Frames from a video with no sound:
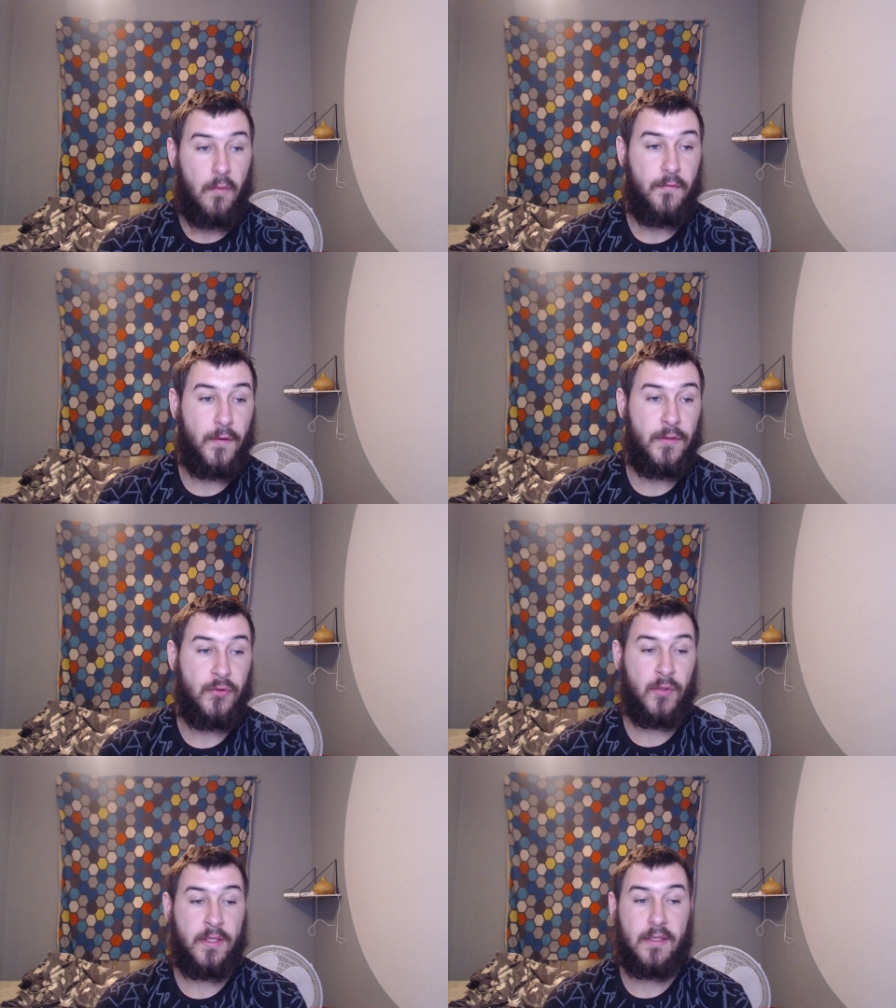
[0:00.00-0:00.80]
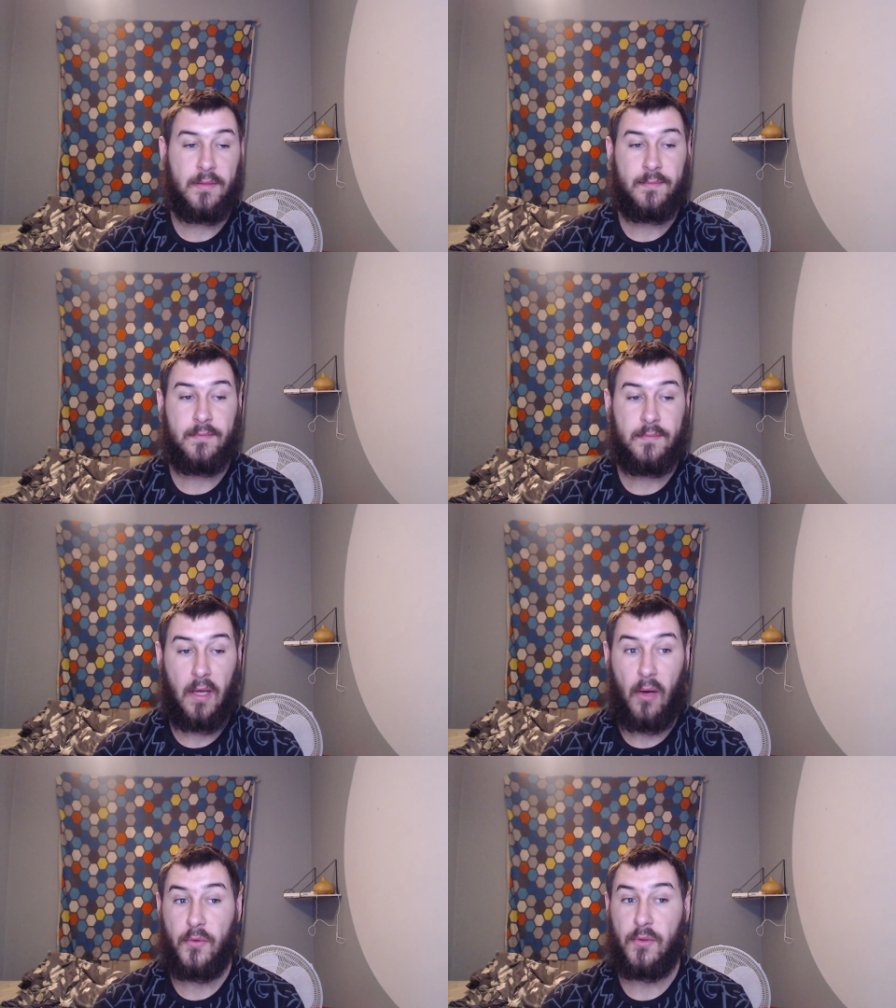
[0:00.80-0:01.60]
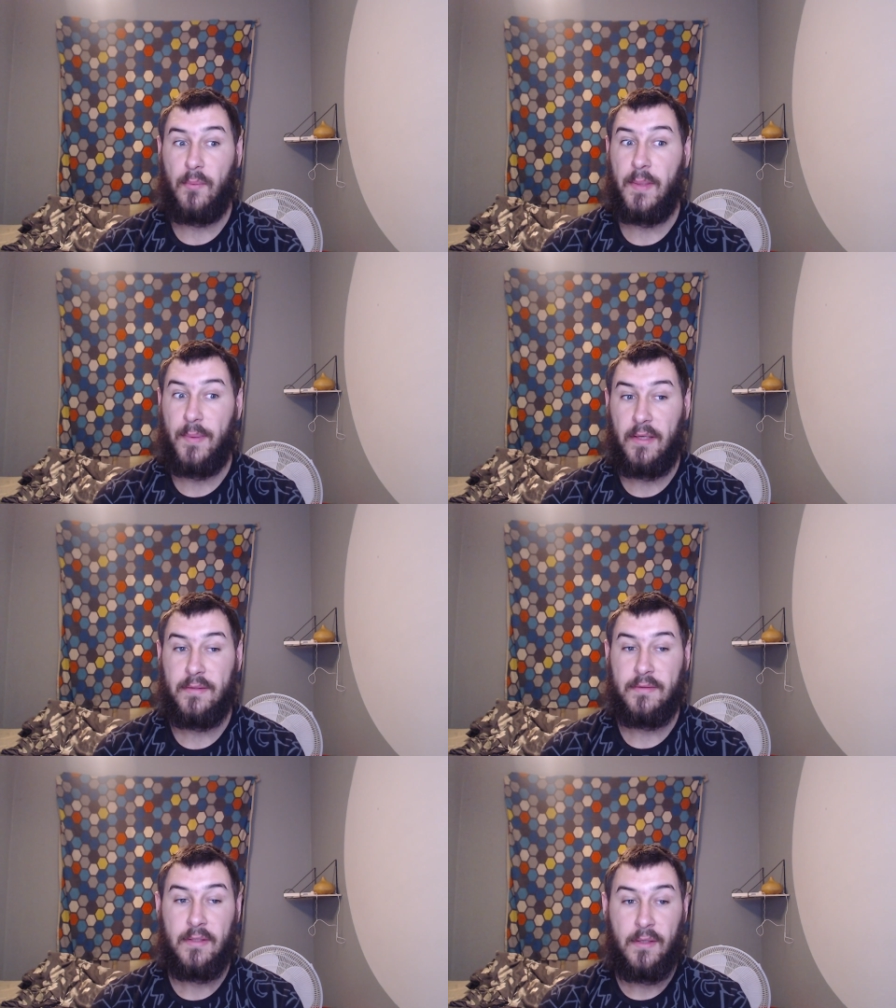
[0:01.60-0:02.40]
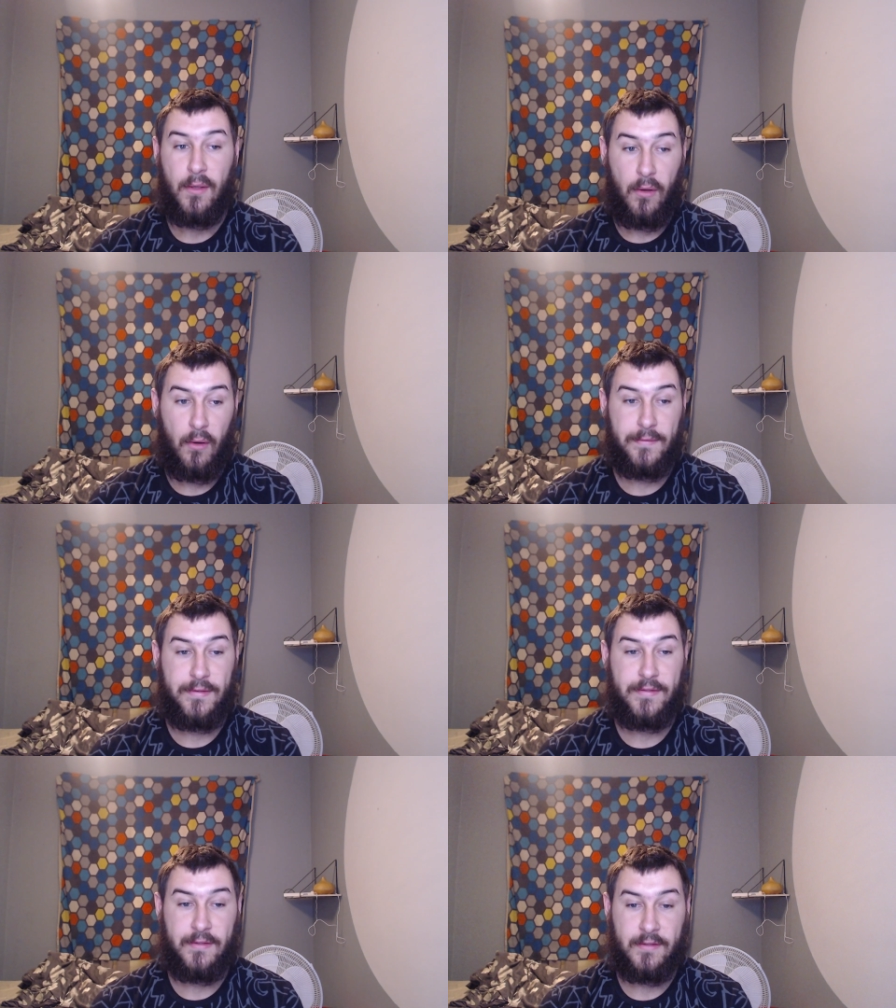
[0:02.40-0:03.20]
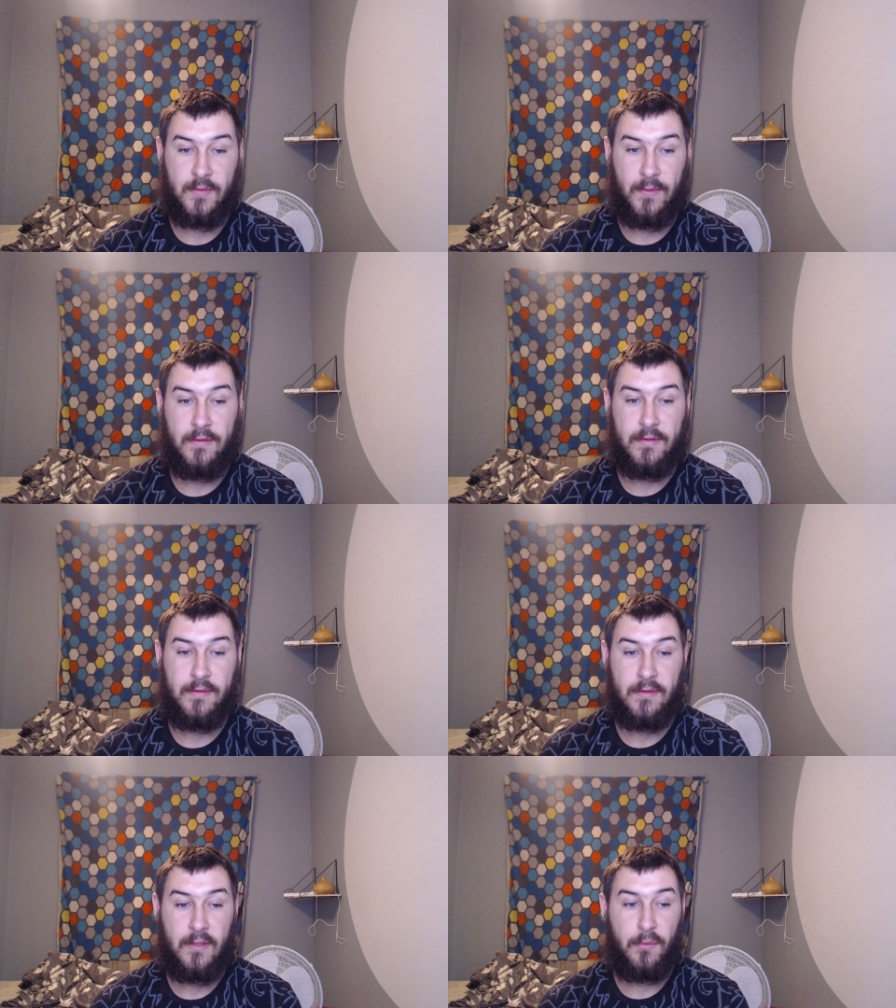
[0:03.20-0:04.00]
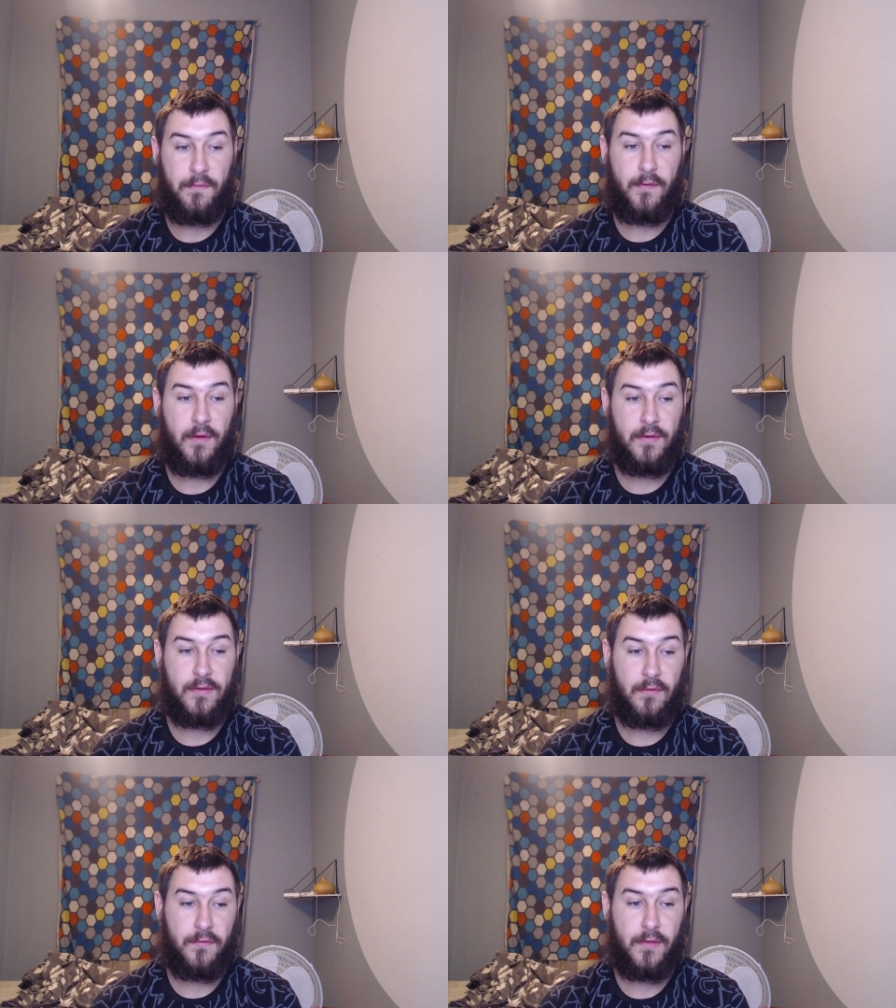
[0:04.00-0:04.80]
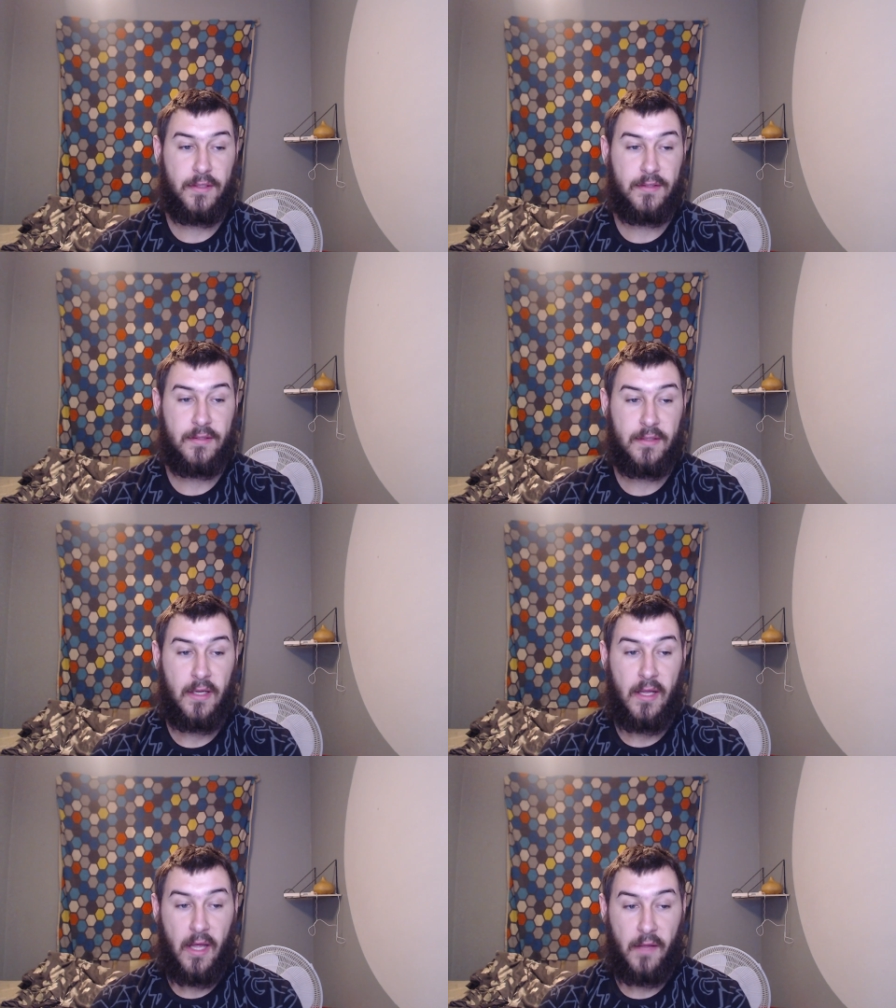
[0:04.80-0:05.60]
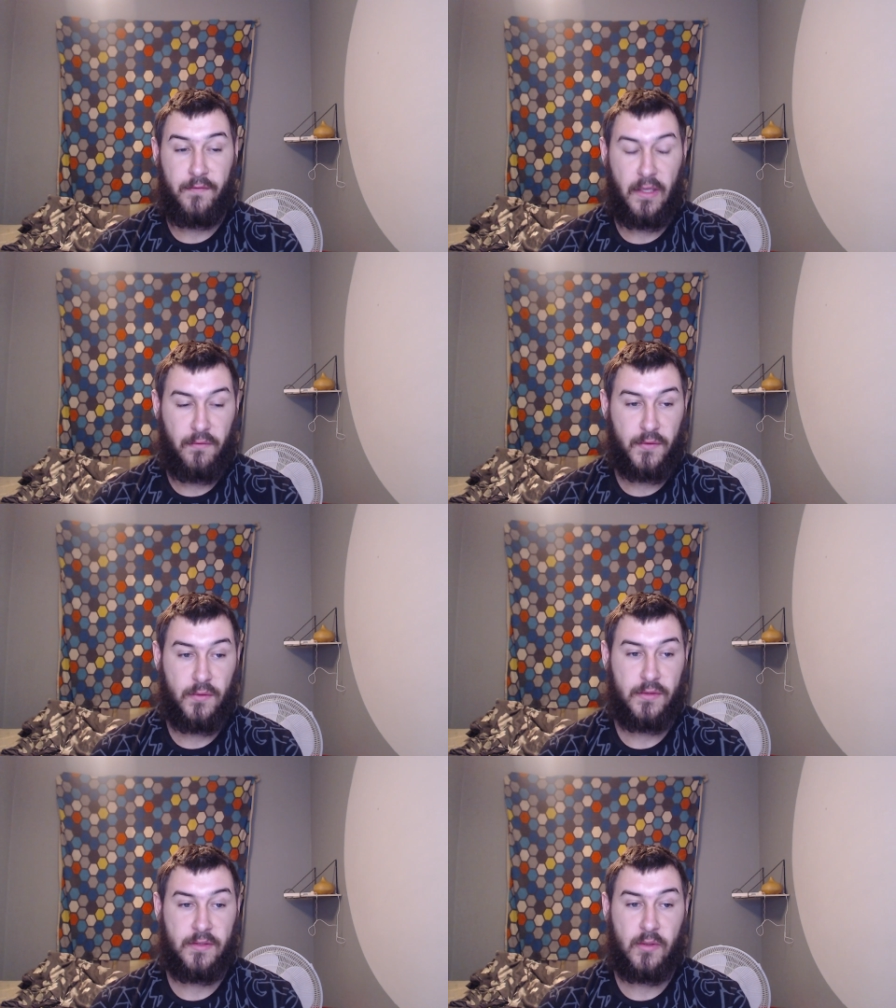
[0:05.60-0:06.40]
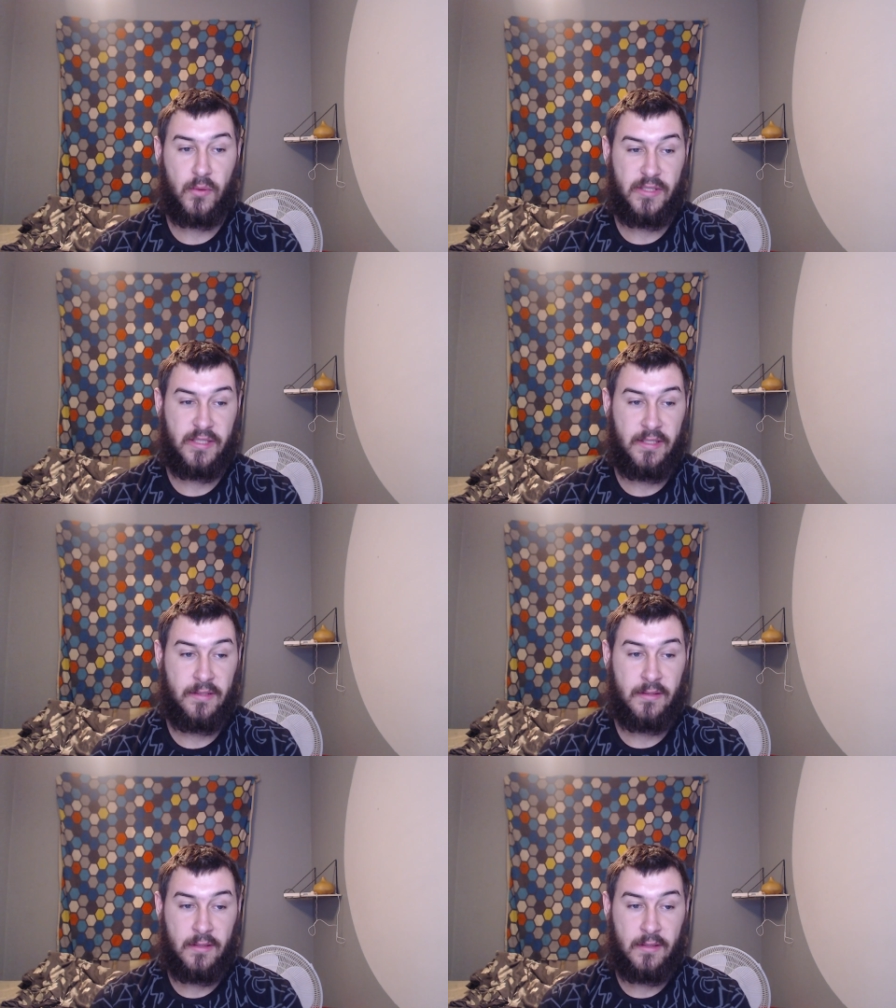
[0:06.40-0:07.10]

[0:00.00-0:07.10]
Food and drink are also a big part of the New Zealand experience, with focus on fresh and flavourful cuisine,